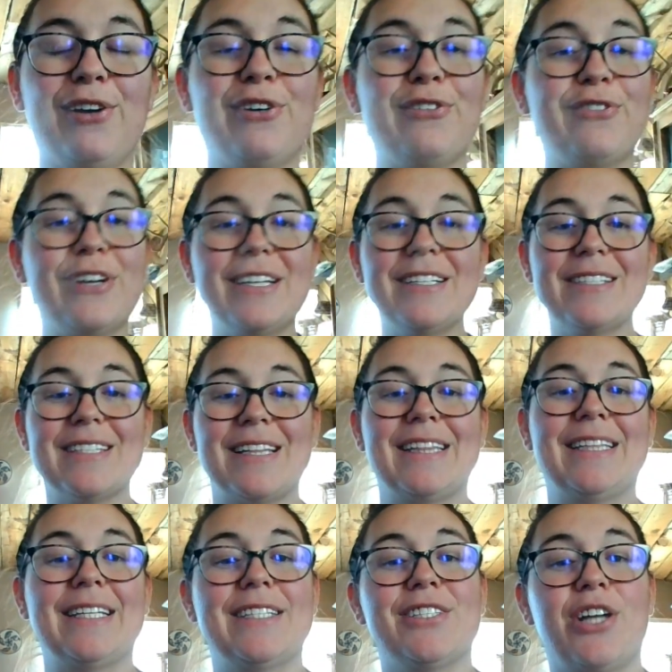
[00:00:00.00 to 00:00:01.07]
First,
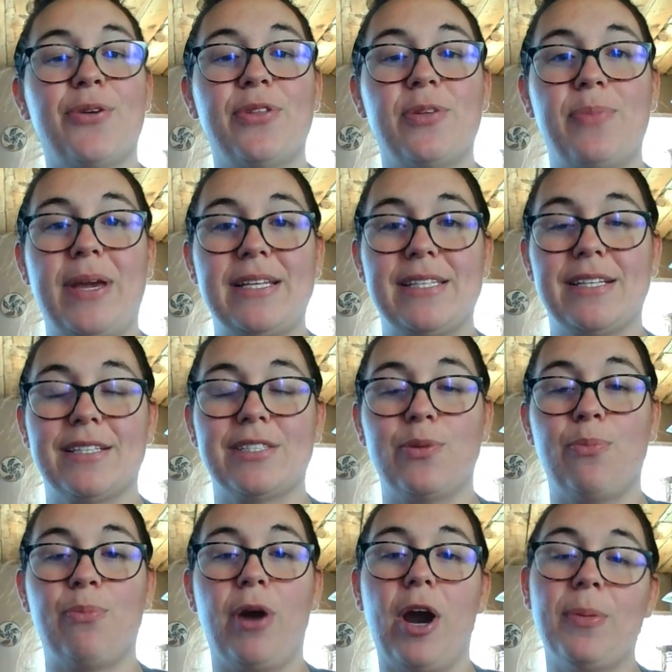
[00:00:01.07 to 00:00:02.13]
let's start with the basics.
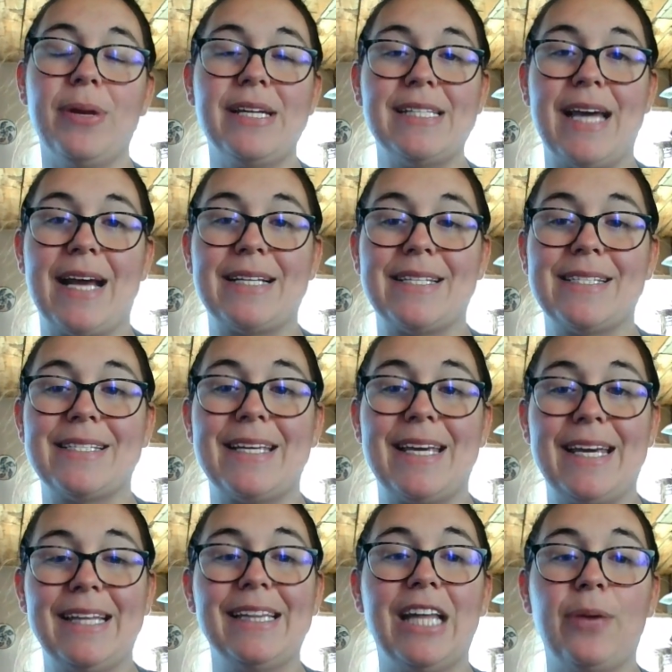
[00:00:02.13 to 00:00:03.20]
Property taxes
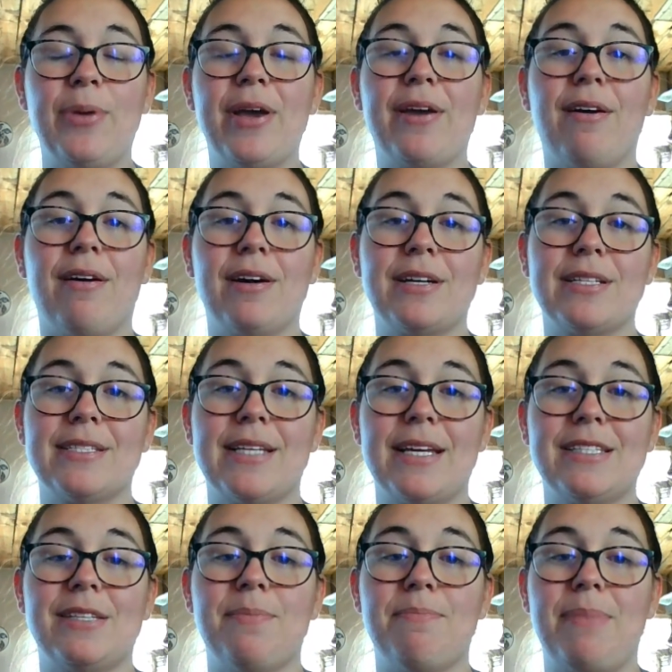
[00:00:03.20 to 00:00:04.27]
in Lubbock are
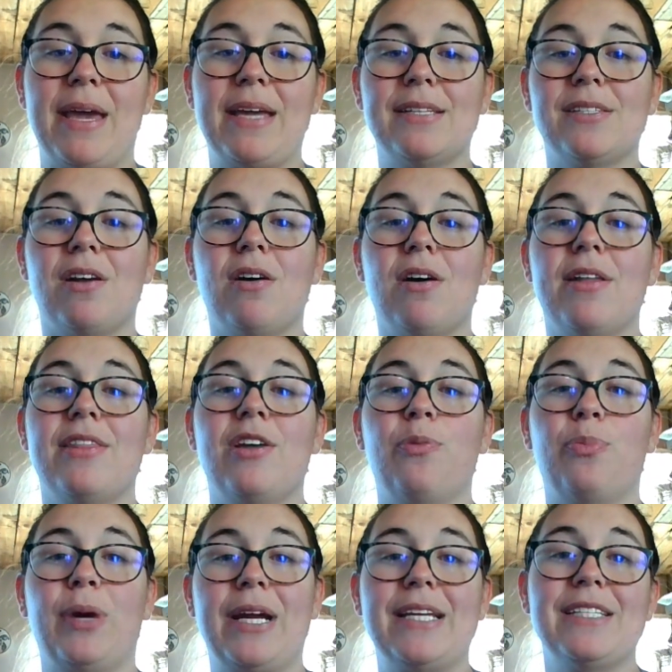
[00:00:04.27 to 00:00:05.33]
assessed based on the
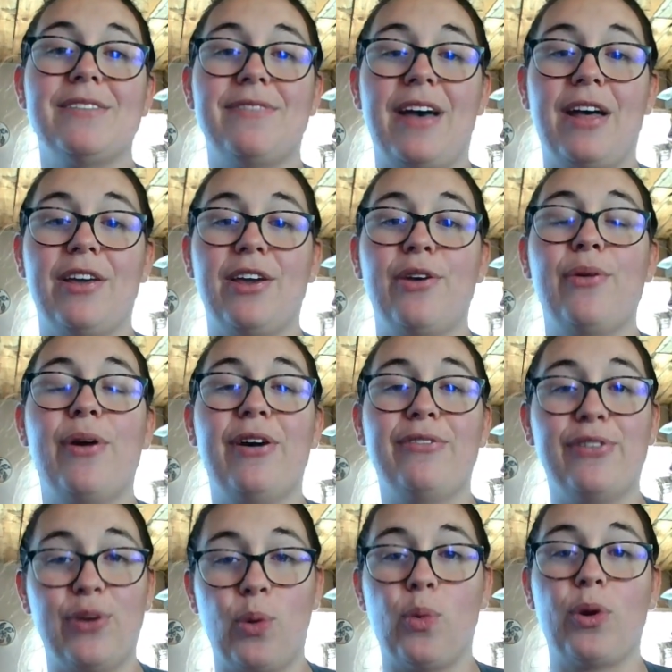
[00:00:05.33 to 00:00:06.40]
appraised value
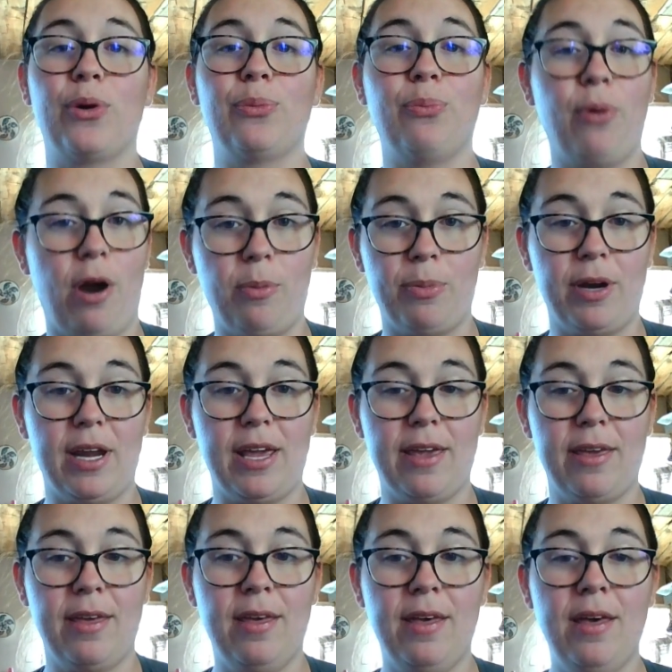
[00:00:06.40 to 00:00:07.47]
of your
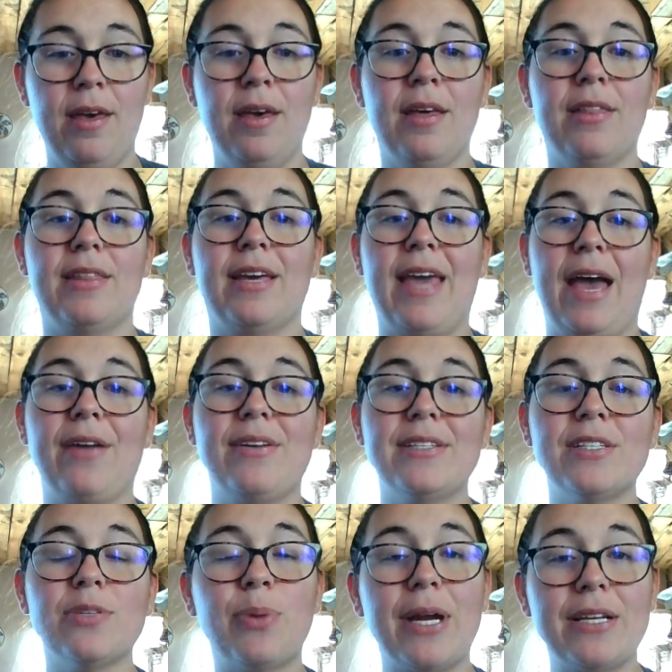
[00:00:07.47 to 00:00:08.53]
property. The
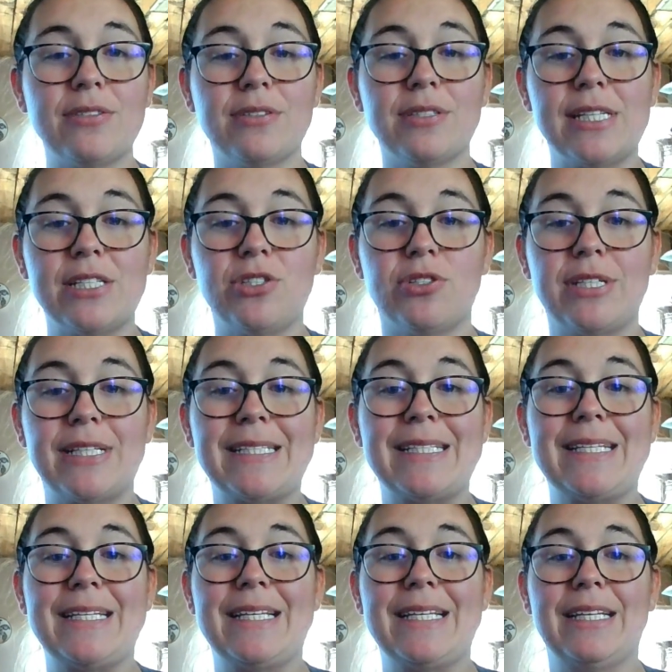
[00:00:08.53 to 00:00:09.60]
county's appraisal district
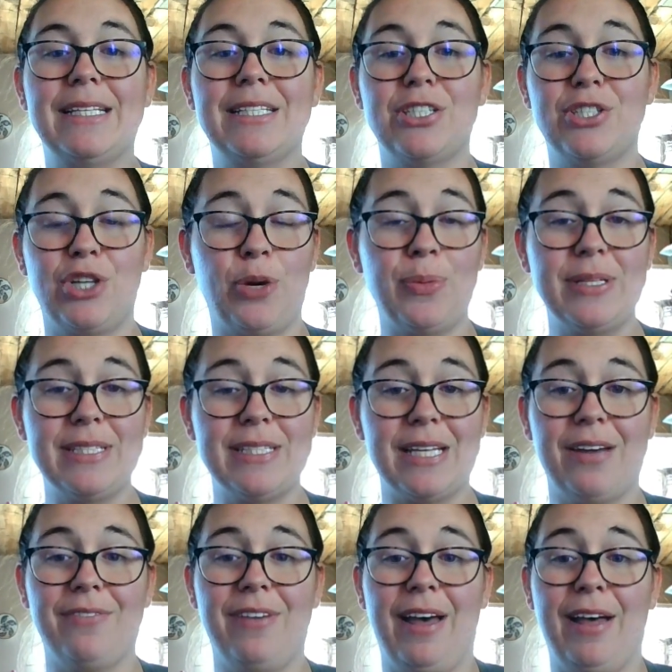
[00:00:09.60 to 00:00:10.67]
determines
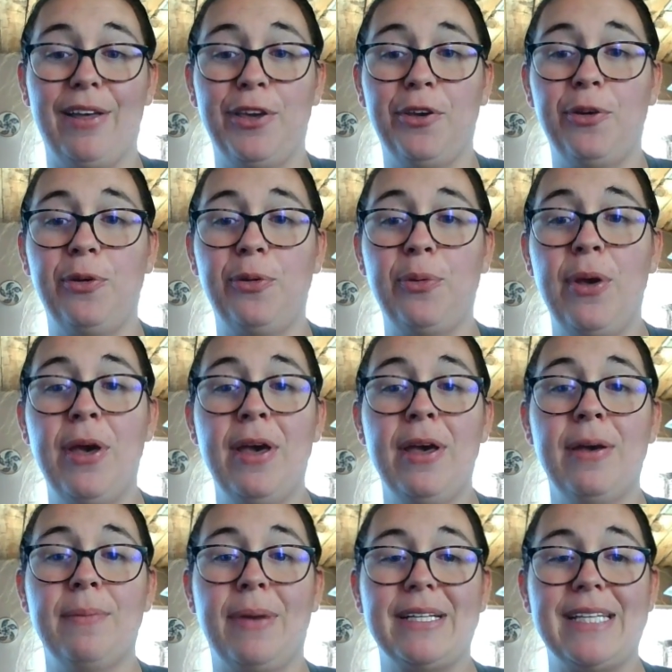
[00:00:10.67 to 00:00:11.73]
that value
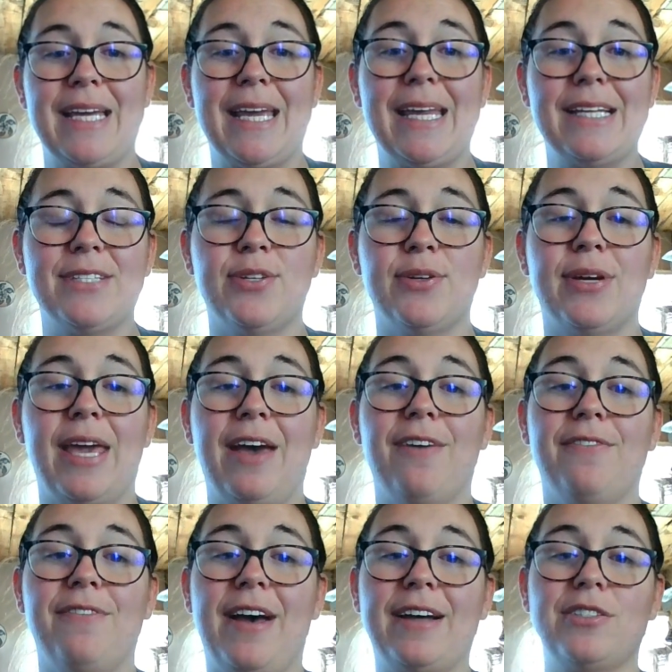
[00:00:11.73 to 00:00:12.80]
by taking into
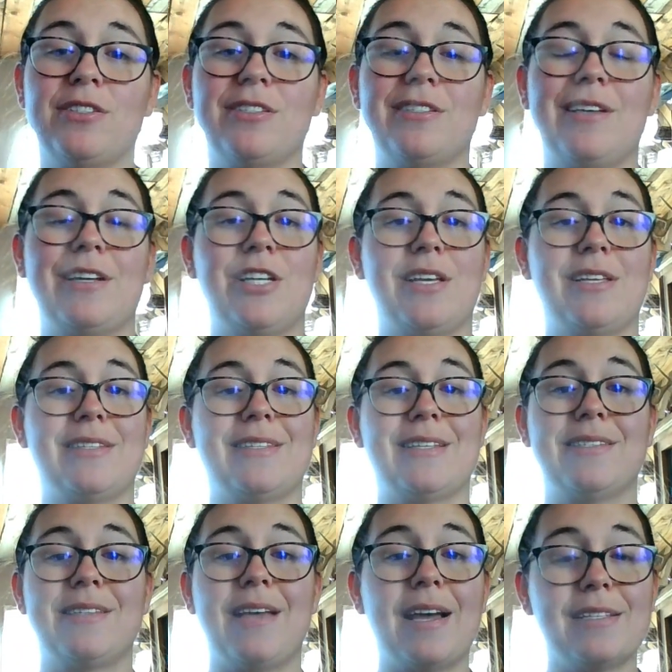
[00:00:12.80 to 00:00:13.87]
account factors such as the
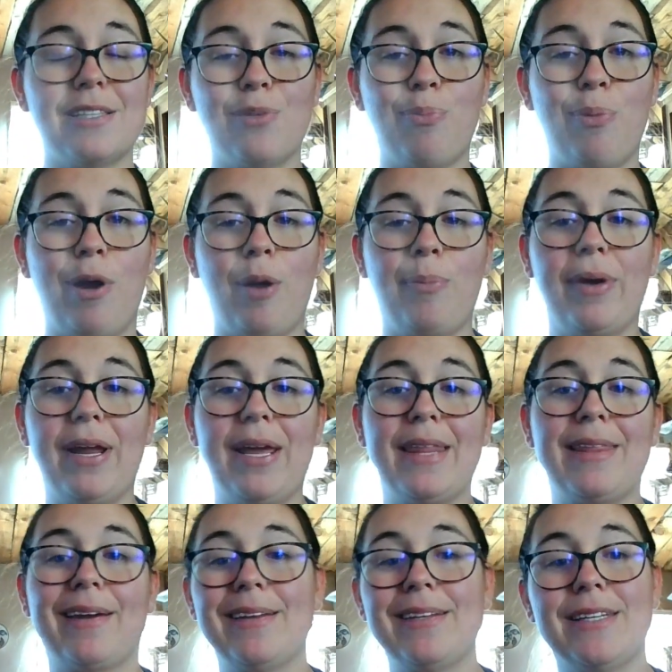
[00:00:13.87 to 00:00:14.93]
size of the property,
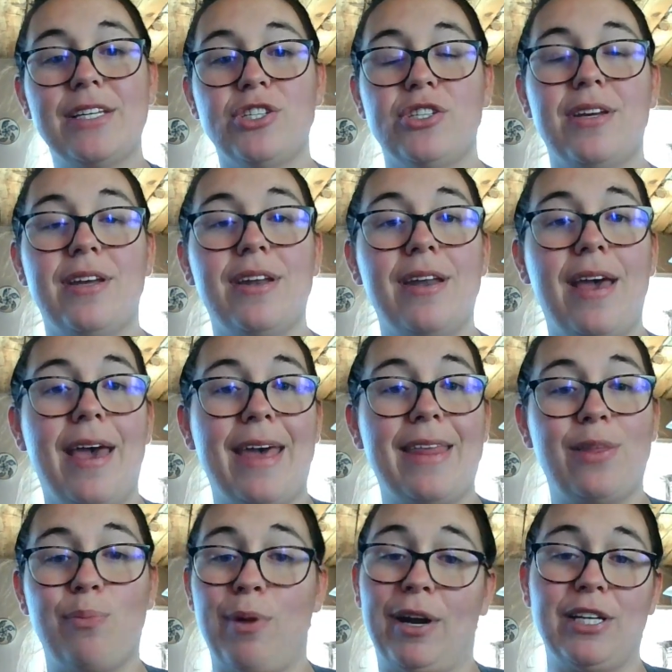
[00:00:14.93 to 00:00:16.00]
the condition,
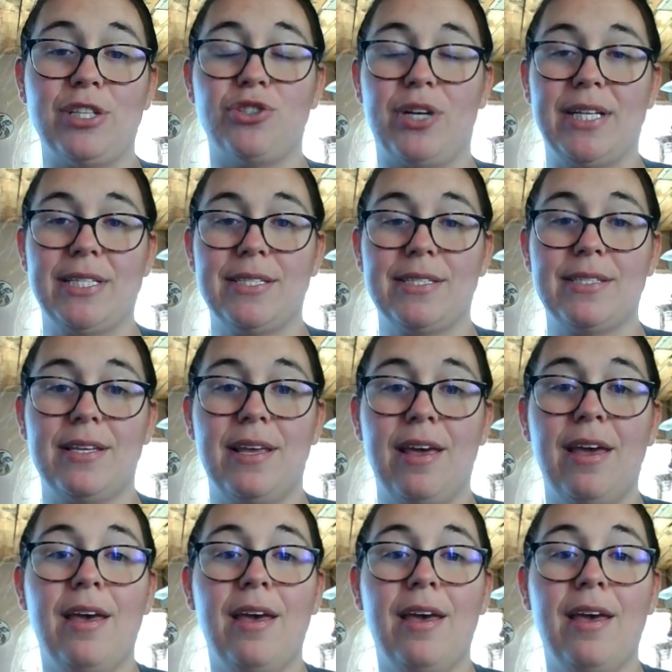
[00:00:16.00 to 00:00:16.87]
and the market trends.